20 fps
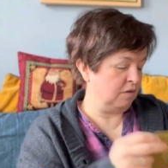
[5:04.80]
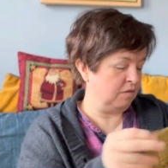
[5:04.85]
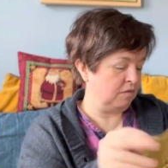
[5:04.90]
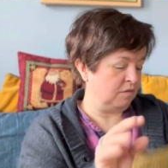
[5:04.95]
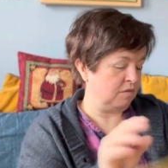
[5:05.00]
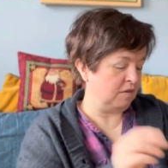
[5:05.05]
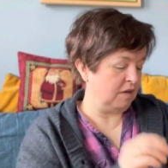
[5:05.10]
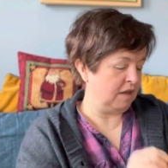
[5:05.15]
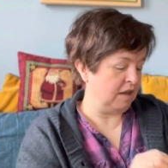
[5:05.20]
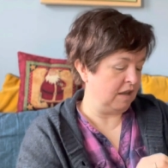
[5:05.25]

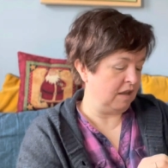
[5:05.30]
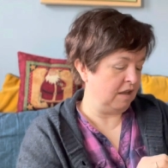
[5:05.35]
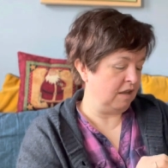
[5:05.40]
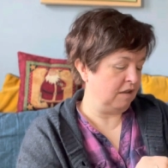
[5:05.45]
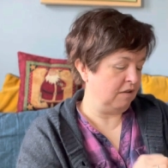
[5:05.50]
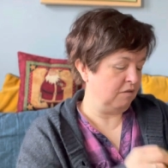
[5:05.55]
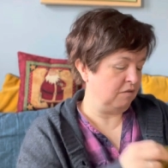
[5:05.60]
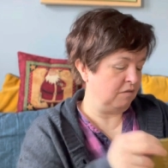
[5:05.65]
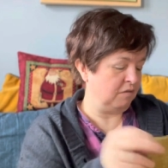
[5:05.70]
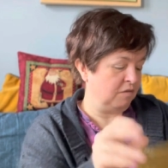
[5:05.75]
3,
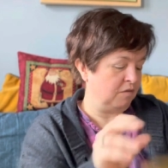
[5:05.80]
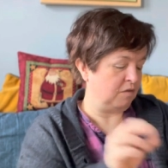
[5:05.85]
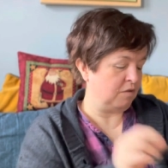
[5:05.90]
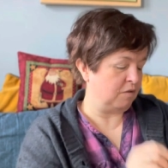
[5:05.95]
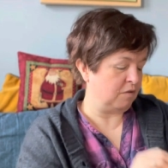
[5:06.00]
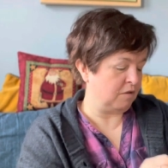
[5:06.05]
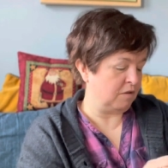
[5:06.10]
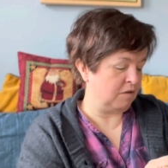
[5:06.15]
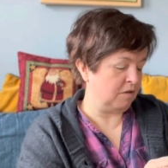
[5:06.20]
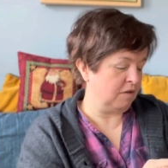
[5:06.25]

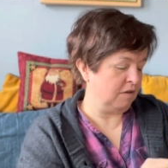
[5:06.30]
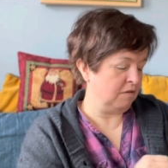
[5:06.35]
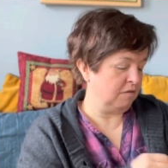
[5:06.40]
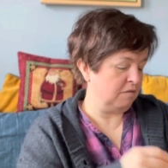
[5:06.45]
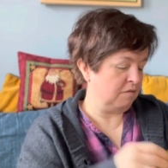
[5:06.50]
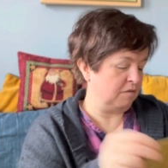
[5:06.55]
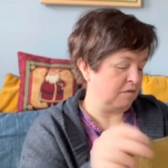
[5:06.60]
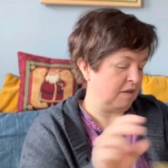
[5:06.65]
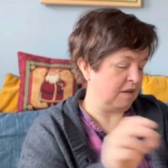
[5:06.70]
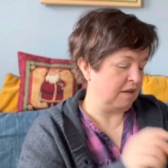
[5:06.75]
4,
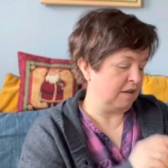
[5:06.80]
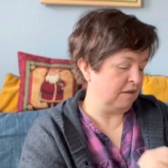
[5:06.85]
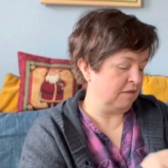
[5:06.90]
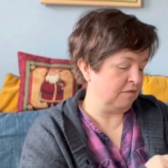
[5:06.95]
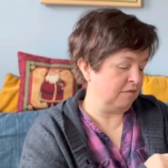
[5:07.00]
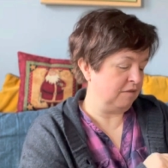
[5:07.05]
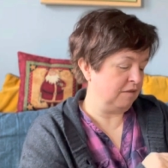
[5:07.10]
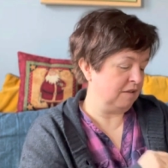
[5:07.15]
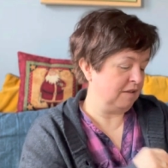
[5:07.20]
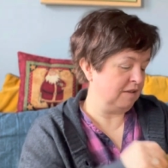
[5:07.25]
5,
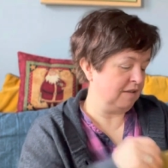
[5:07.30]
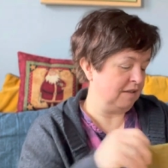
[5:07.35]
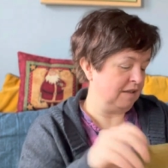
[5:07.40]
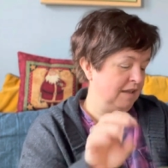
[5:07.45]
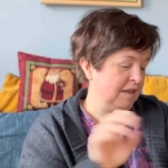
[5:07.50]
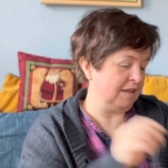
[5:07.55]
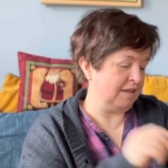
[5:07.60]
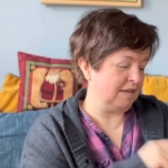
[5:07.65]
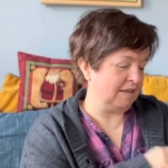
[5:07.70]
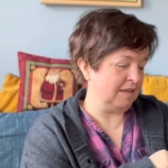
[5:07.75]

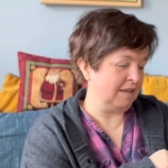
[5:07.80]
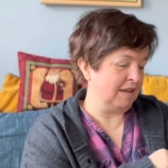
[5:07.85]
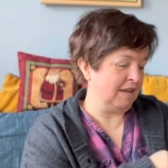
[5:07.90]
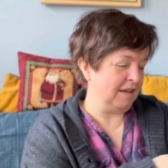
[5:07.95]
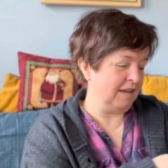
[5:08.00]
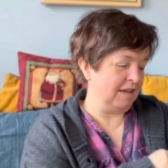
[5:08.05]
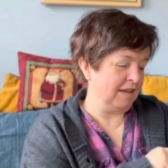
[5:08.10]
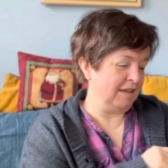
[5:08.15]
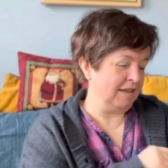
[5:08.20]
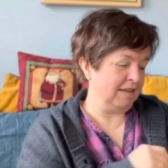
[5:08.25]
6,
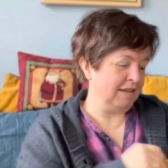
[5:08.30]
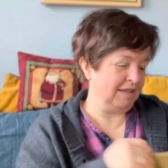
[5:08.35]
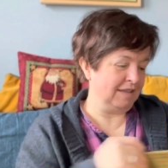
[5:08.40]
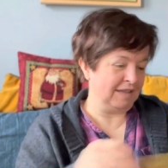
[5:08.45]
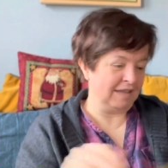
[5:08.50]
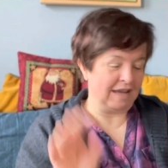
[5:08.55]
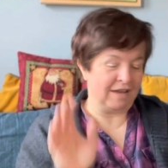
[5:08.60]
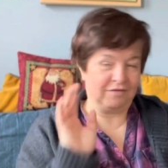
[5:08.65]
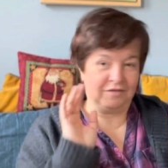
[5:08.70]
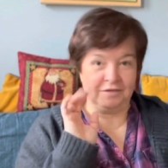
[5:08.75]

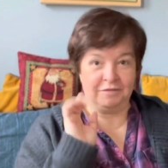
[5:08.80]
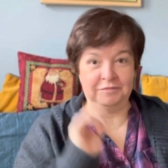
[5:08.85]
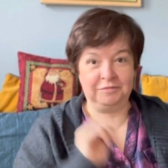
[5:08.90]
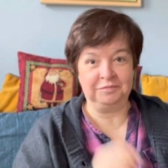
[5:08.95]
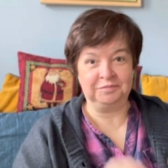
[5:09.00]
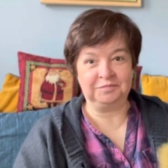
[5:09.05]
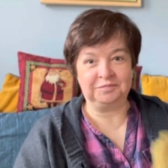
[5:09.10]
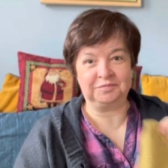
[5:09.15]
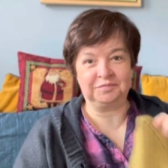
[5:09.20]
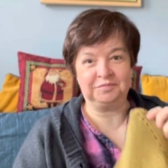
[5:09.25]
7.
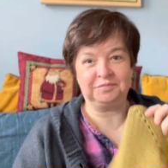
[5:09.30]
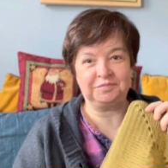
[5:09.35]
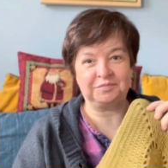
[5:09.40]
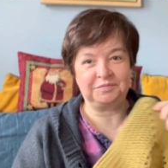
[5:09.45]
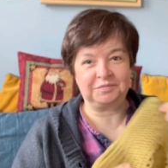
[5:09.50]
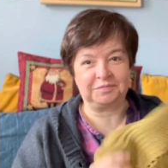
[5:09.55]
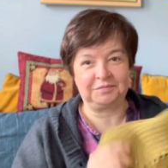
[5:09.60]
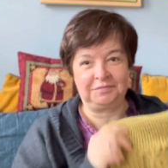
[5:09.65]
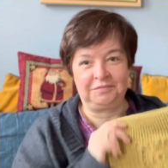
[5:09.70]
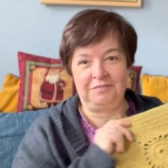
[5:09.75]

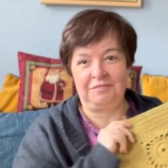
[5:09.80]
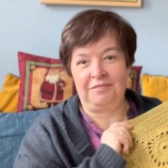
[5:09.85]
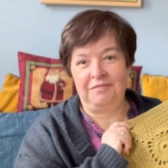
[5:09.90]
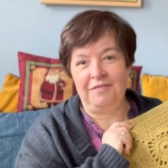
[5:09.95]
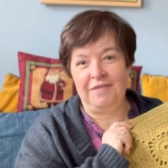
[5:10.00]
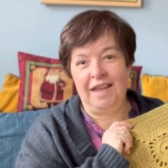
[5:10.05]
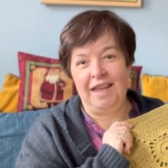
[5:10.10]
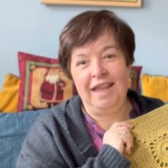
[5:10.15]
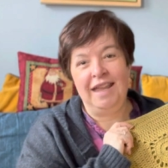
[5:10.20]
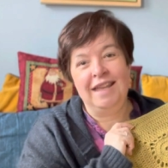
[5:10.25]

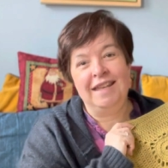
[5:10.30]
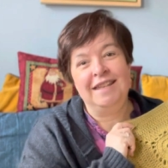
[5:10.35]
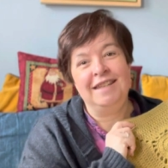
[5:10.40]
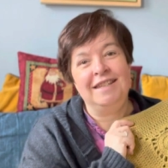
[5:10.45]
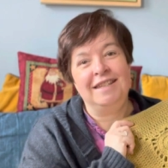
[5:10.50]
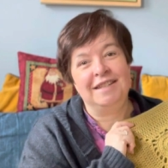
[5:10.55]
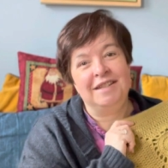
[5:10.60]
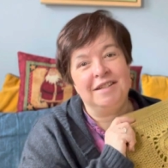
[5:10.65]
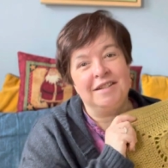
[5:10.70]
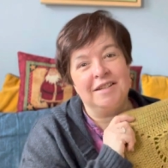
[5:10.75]

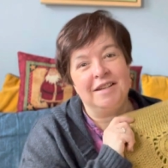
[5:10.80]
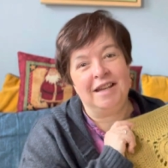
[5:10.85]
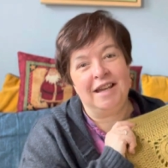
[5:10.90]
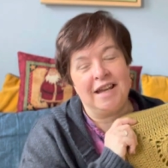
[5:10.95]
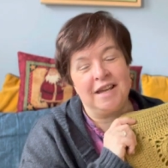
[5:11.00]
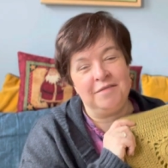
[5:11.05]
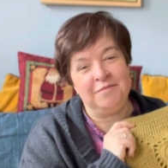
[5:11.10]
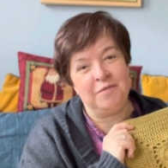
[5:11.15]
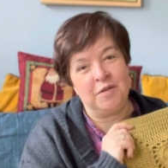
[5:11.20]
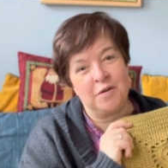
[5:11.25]
And
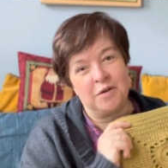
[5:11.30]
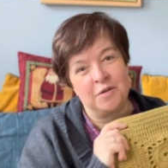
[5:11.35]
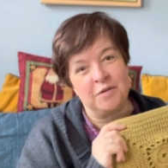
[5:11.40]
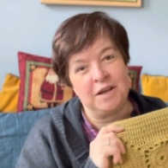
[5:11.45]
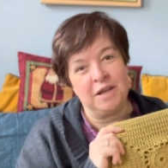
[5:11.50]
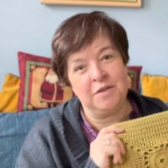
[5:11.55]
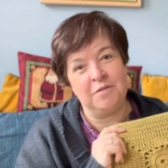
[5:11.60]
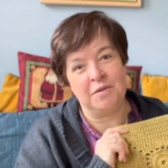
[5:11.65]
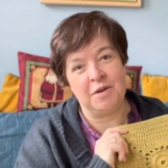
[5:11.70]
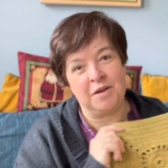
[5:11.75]
I'm
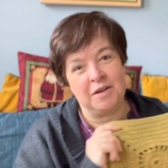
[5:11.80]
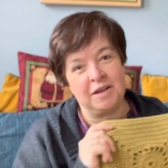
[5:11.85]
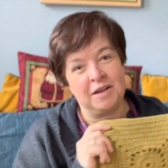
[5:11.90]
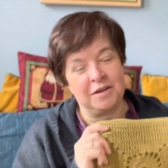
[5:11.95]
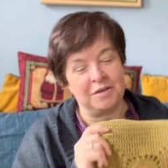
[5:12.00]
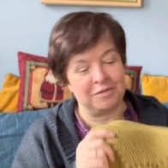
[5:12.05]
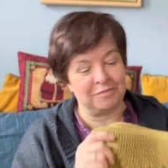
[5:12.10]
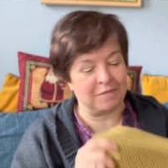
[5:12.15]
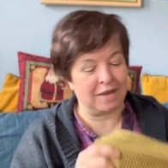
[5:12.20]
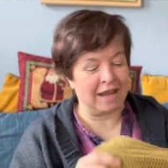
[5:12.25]
already working
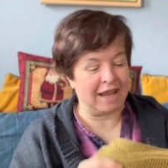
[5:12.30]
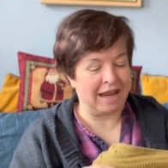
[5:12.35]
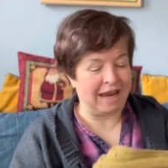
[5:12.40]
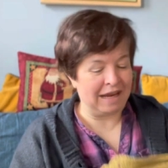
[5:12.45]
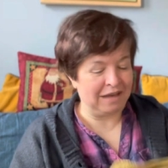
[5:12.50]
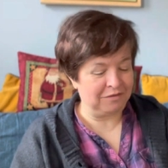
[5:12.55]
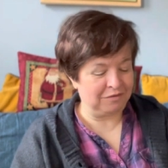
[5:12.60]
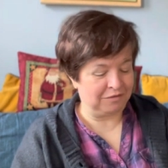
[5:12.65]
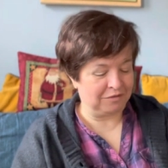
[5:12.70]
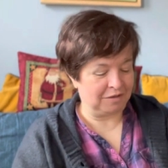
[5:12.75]
on my
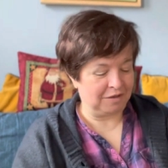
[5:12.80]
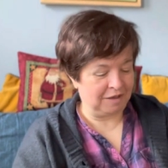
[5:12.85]
8th.